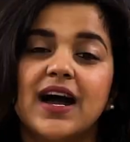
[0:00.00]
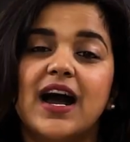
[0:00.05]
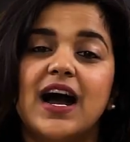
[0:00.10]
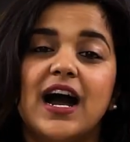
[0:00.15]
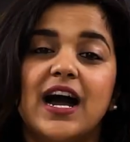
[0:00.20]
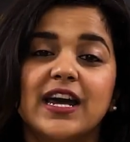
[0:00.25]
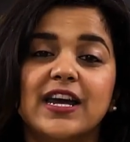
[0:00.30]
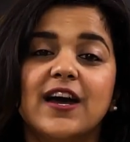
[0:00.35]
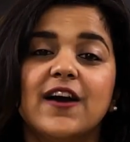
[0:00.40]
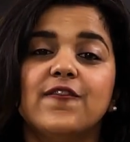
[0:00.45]

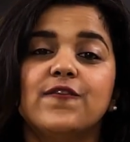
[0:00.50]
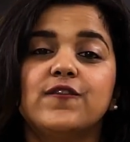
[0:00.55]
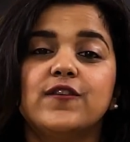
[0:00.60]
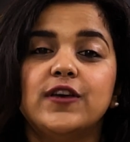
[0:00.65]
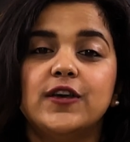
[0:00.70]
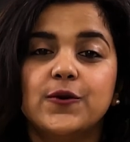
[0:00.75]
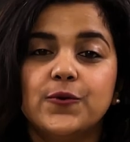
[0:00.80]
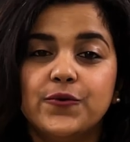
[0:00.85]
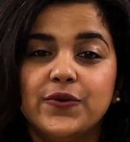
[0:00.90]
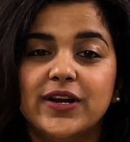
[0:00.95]
I have
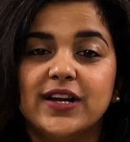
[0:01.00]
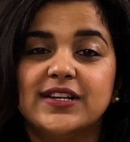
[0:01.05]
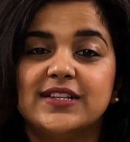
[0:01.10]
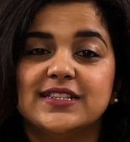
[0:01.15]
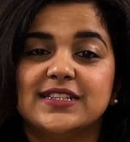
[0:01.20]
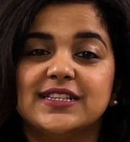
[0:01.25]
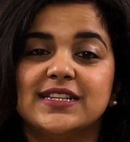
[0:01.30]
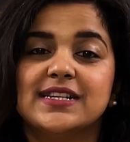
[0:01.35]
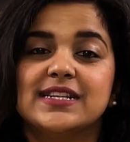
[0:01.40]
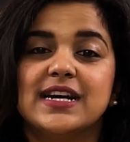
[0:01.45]

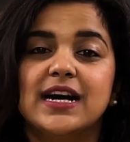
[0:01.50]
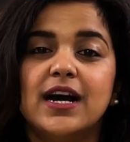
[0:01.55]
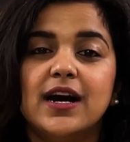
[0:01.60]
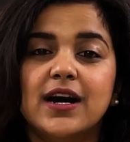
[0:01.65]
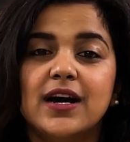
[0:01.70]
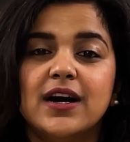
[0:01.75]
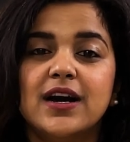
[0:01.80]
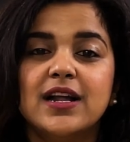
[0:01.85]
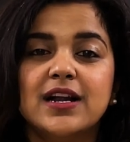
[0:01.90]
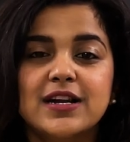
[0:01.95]
curated
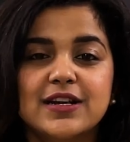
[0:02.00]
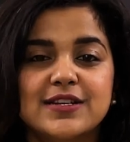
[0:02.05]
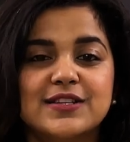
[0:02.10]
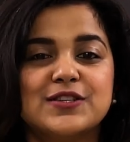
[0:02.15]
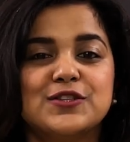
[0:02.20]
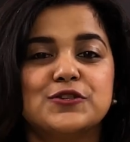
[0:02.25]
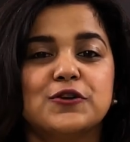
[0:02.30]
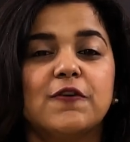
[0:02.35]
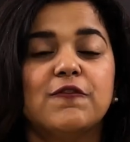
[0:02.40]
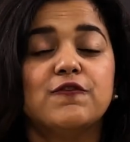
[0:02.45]
a
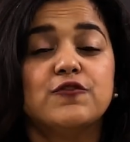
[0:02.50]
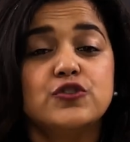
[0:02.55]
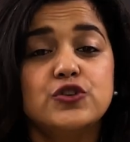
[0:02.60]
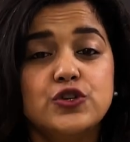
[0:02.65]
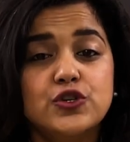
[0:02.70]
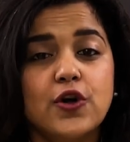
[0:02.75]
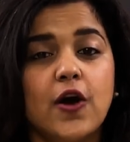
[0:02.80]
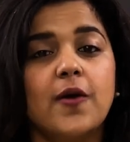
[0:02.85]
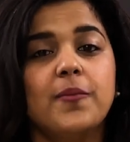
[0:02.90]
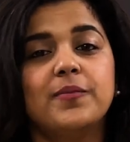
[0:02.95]
list of
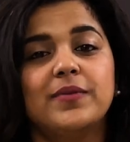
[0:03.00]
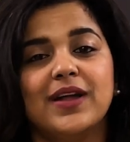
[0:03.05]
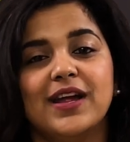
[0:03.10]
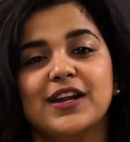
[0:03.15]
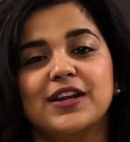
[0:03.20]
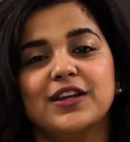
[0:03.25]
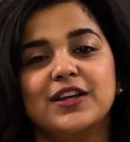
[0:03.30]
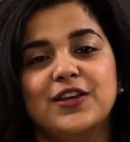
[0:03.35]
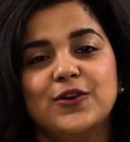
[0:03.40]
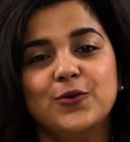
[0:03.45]
top
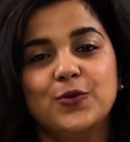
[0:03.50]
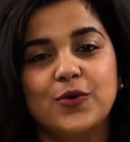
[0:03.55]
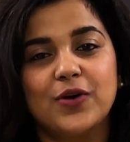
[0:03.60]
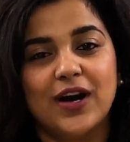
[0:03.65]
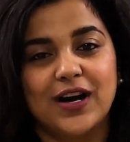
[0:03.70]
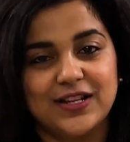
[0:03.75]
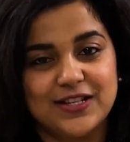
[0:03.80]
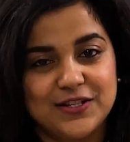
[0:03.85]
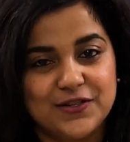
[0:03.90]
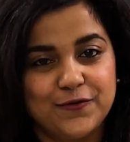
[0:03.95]
10 cue
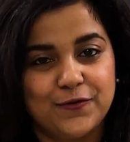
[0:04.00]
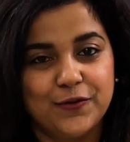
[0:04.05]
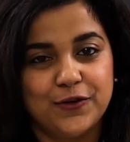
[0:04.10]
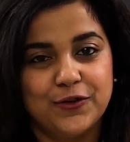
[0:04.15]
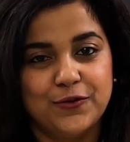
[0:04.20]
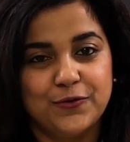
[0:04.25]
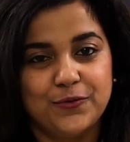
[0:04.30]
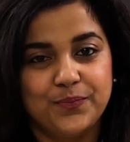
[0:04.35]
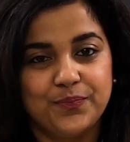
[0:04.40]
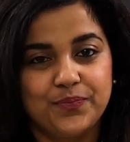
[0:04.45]
cards for
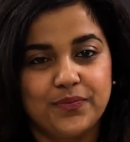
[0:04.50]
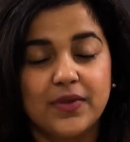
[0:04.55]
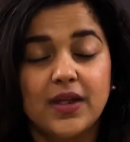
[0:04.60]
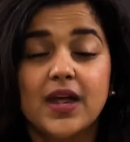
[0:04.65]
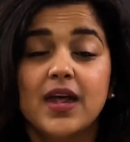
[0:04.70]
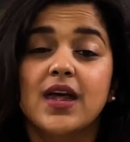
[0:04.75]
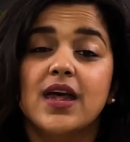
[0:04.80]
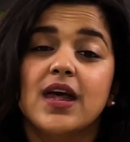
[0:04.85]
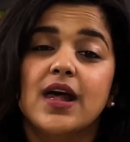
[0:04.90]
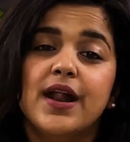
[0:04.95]
you.
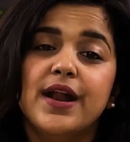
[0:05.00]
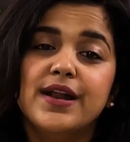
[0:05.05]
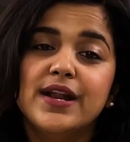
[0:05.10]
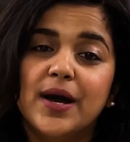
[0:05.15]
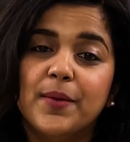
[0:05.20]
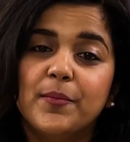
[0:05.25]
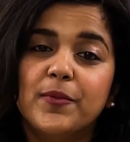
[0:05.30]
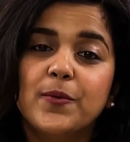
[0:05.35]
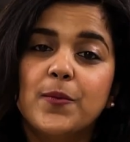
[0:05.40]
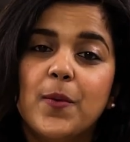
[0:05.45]

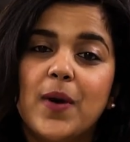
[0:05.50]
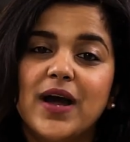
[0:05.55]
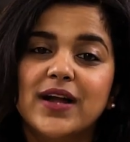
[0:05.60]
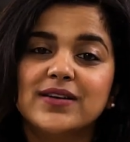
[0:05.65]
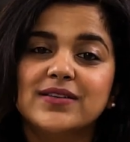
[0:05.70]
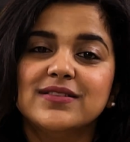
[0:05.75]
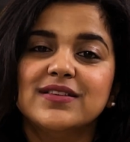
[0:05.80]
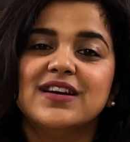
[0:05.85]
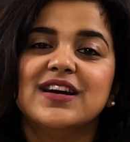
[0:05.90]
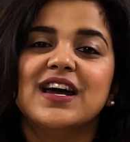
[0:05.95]
Number
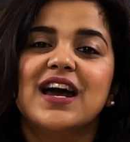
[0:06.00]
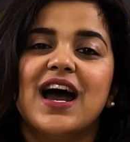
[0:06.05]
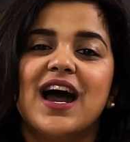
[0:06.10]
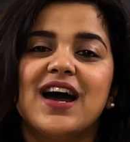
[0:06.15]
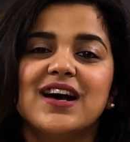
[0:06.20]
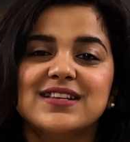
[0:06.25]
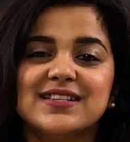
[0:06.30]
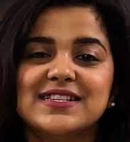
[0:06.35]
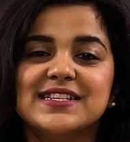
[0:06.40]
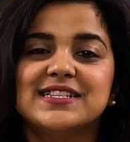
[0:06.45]
1,
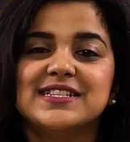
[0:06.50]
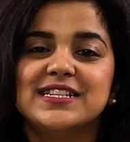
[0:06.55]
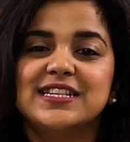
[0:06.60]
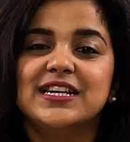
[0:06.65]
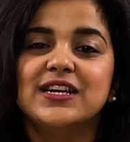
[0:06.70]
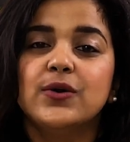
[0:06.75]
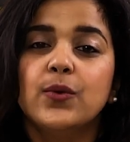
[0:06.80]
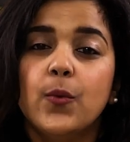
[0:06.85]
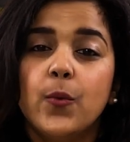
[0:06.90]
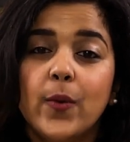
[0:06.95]
a
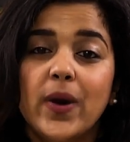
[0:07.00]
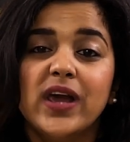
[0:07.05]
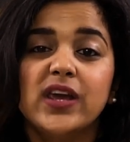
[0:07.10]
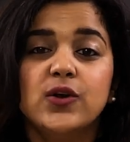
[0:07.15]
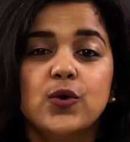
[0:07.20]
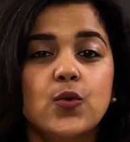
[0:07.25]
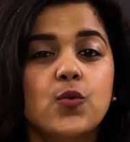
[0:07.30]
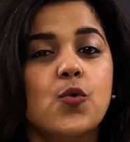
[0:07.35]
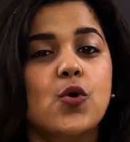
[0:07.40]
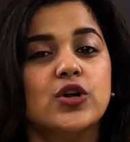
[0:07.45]
city where
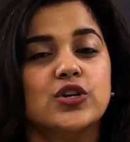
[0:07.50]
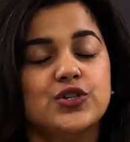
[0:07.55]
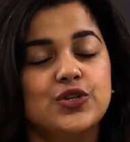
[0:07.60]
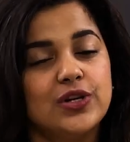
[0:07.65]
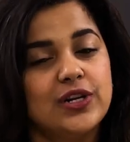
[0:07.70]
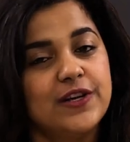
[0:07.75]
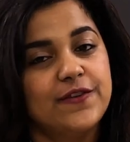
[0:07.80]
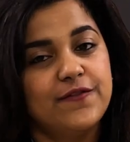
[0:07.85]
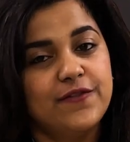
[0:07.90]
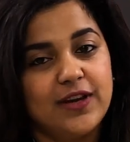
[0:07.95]
you want to
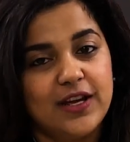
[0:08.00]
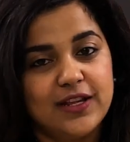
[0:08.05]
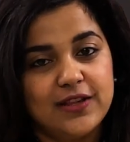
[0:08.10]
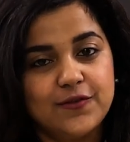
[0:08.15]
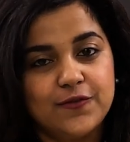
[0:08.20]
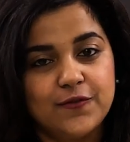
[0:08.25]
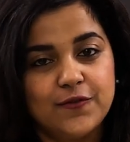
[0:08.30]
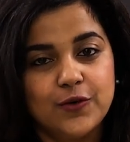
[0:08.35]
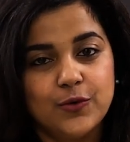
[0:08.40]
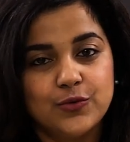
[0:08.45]
live in
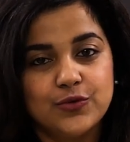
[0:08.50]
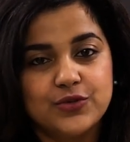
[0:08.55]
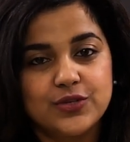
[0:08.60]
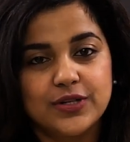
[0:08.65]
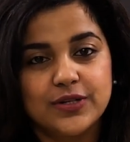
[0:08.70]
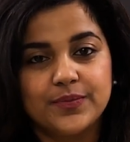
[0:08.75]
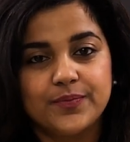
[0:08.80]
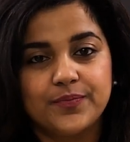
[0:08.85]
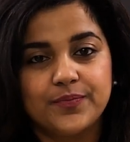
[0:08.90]
the future.